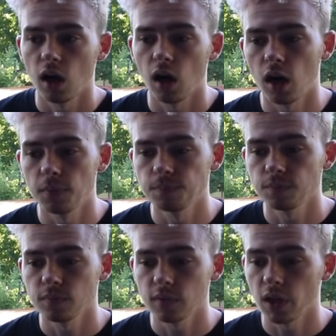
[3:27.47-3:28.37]

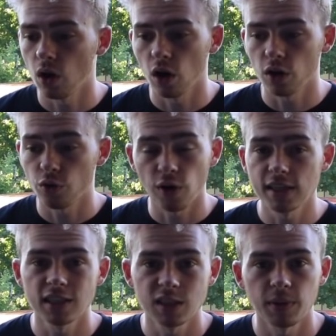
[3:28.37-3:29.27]
There are
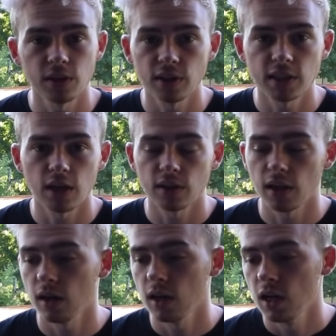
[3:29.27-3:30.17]
crazy Speed 3s out
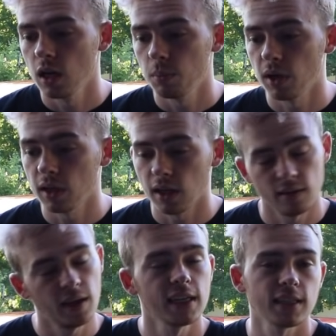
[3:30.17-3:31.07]
there, but
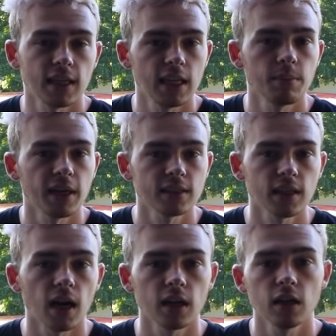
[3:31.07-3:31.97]
I decided to keep mine
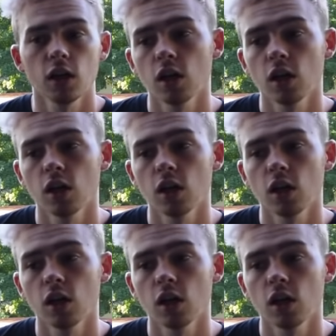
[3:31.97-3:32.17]
stock.